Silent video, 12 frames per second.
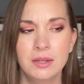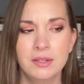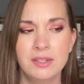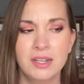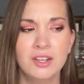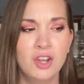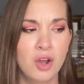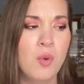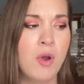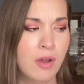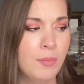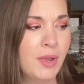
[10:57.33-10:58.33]
to go
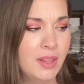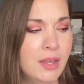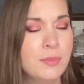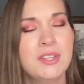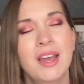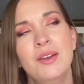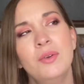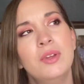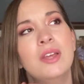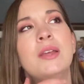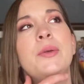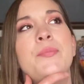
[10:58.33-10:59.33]
on my lips.
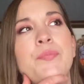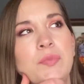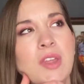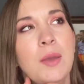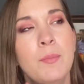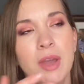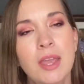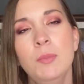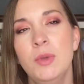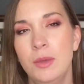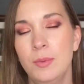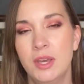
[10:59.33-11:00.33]
It might
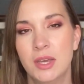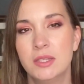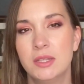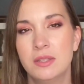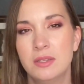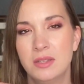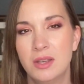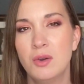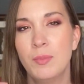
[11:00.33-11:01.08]
be because it's so